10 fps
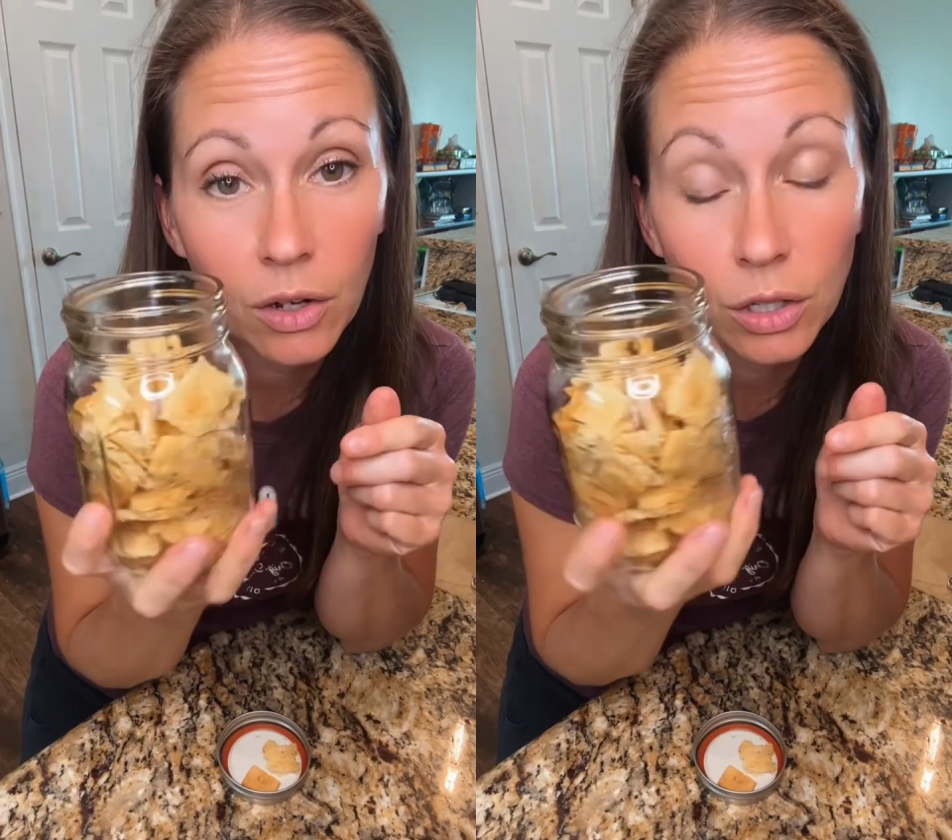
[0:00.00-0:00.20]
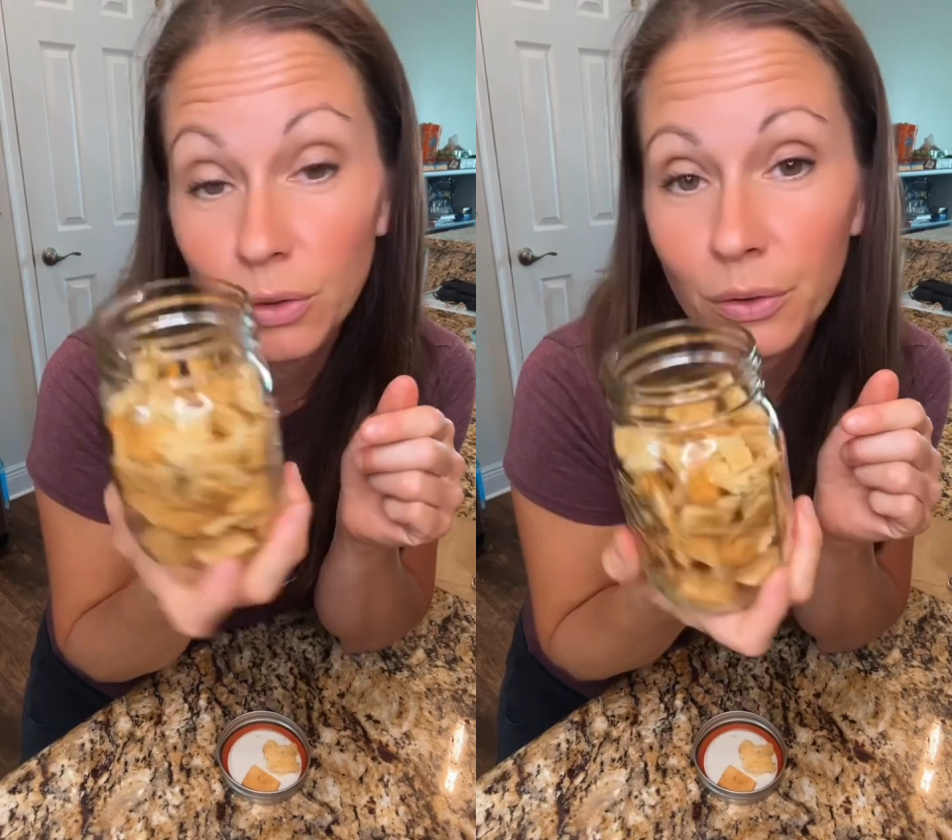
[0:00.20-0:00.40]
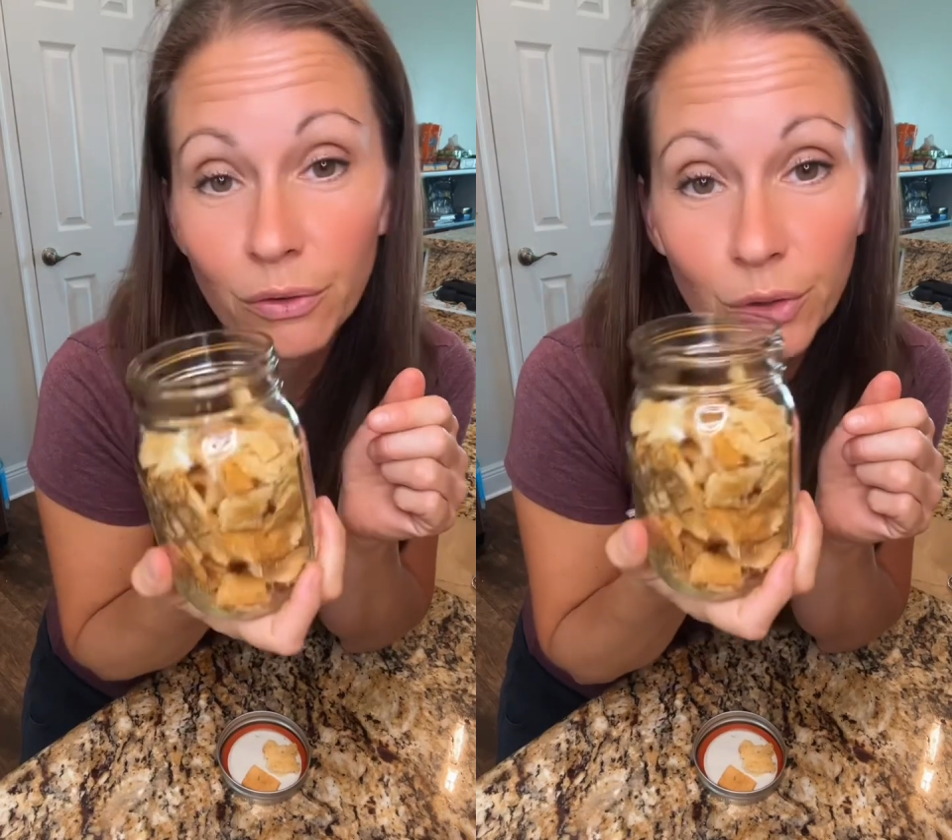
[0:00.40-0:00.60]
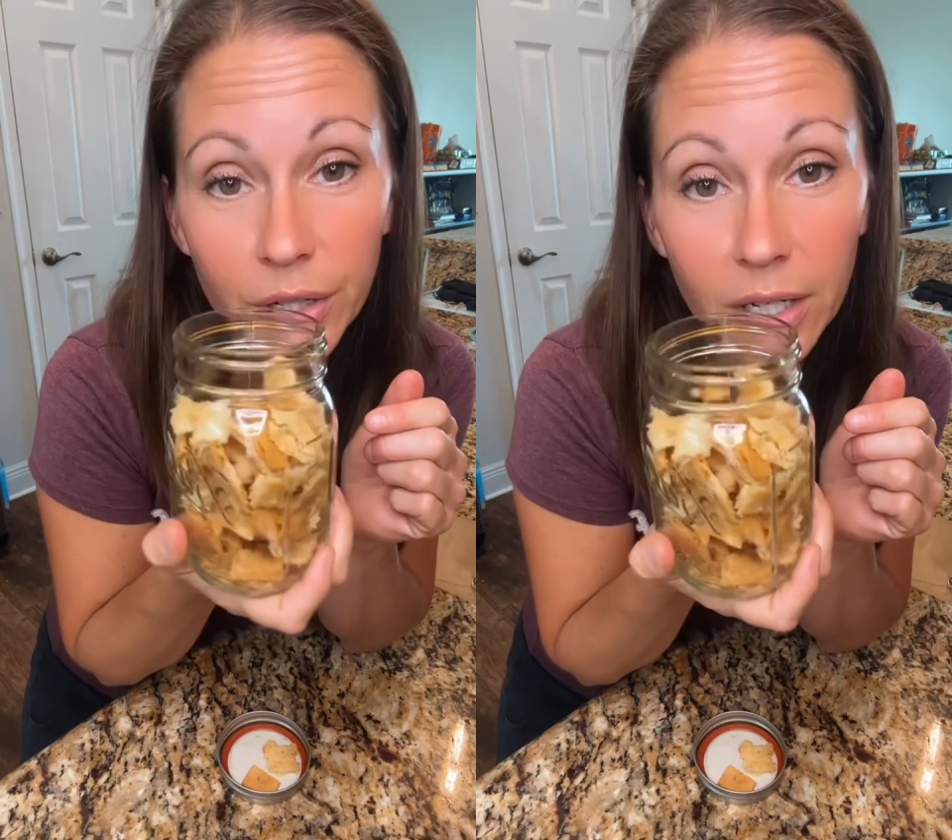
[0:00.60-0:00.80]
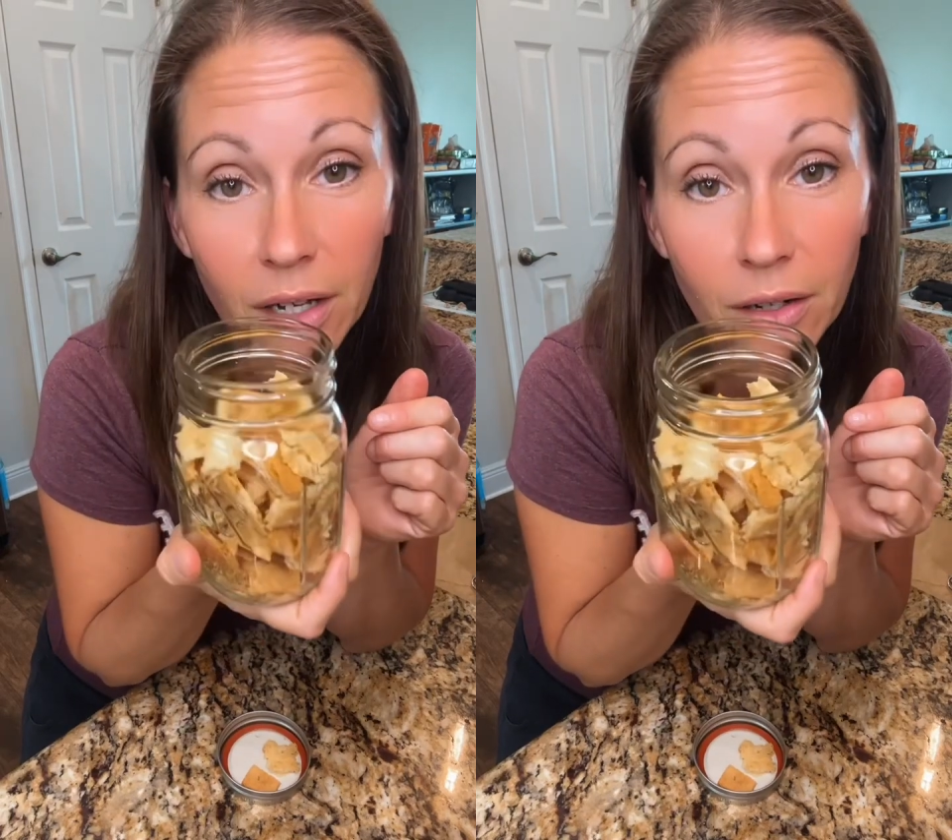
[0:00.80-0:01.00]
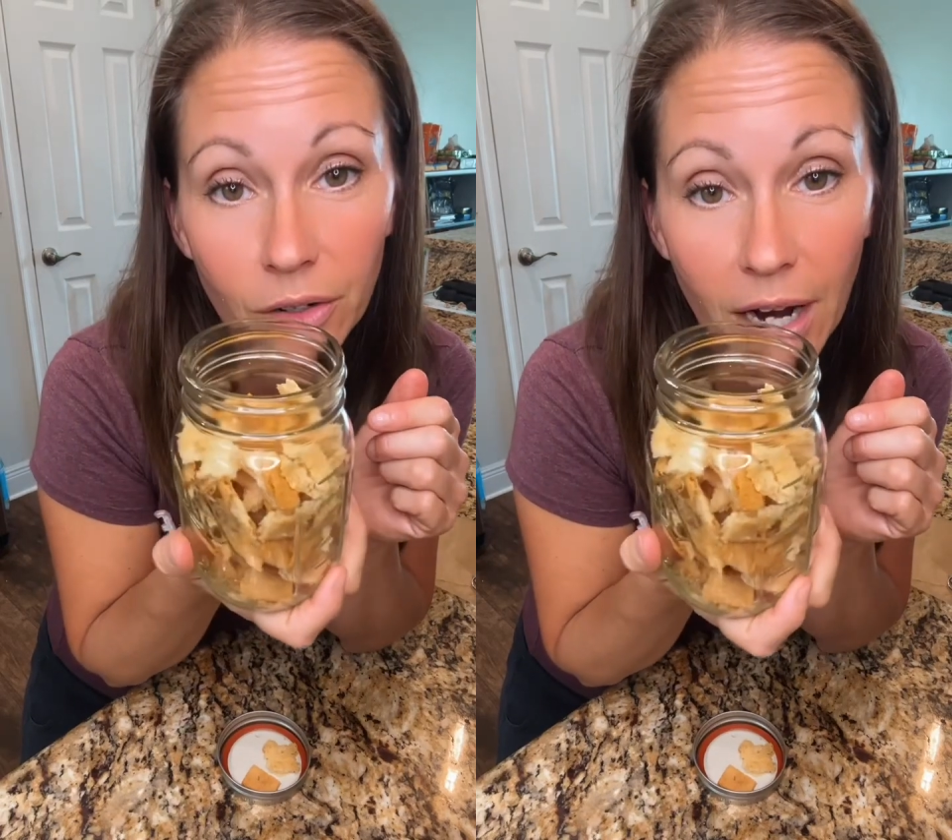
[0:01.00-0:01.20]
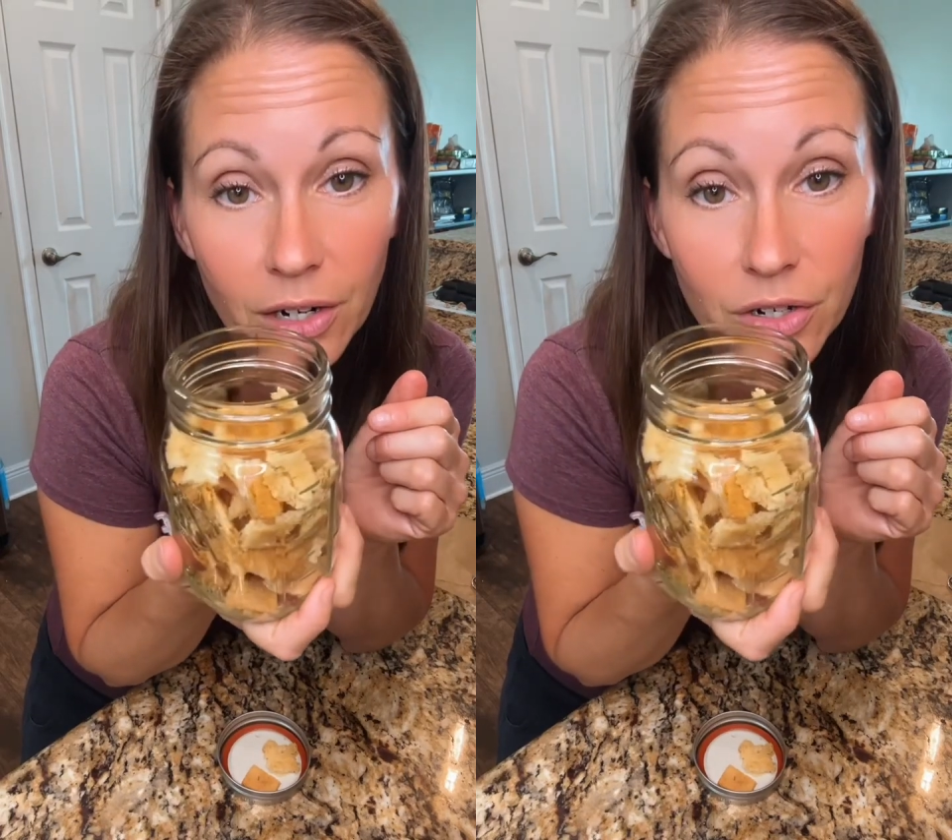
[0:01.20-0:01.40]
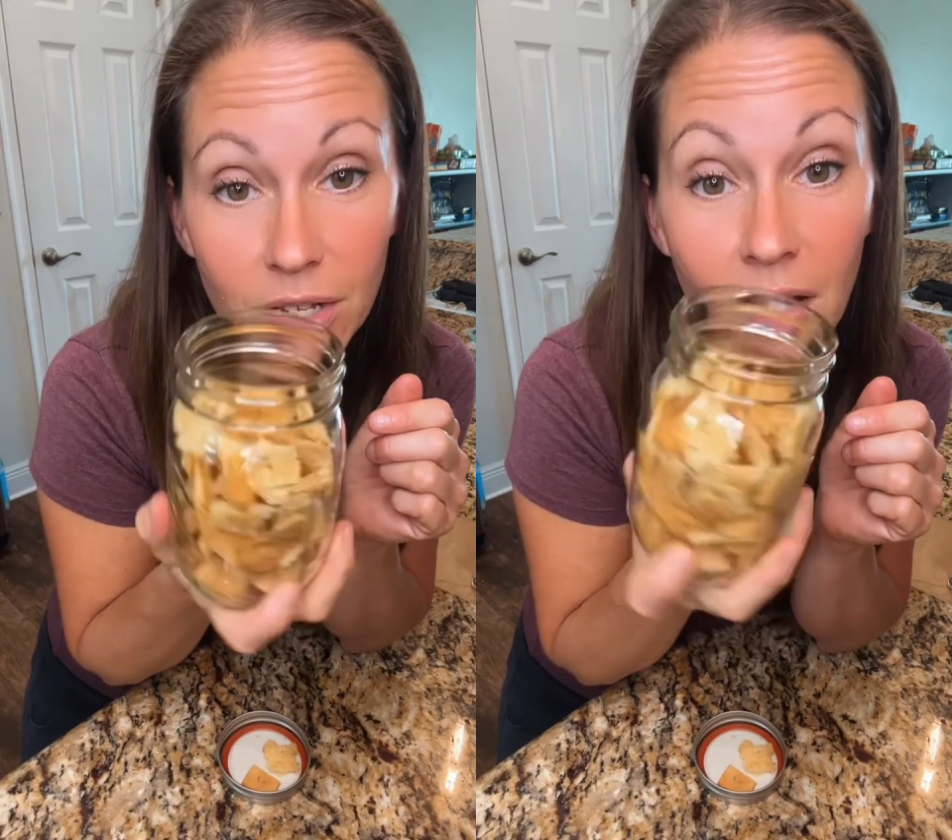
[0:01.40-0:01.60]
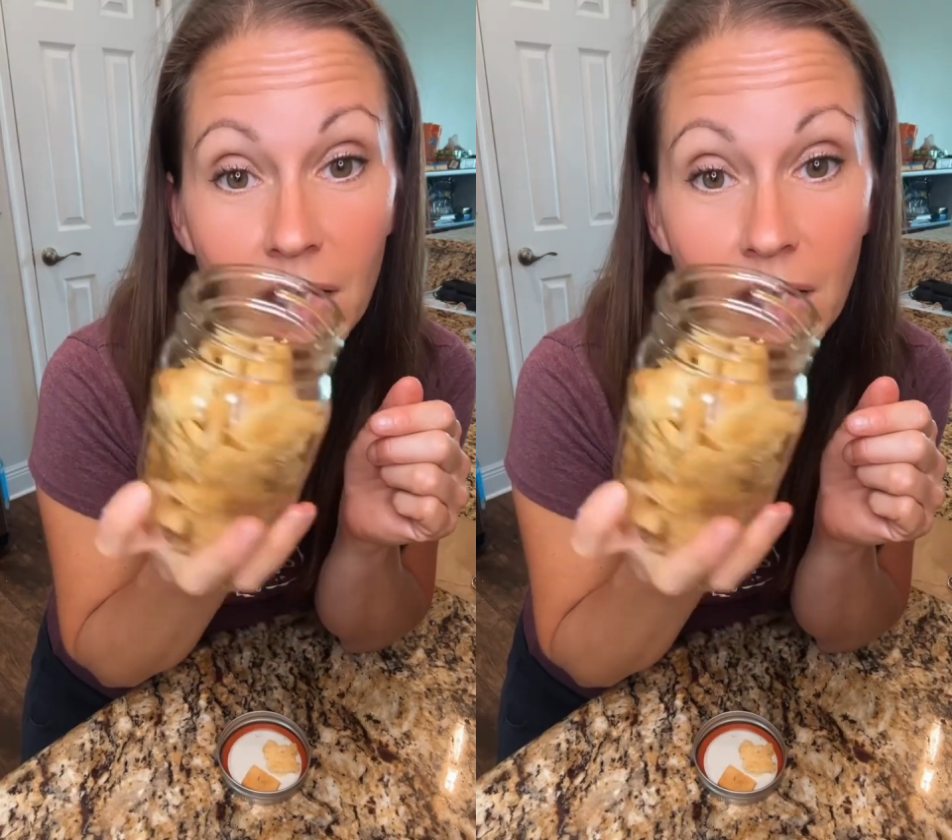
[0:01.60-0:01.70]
gluten-free crackers.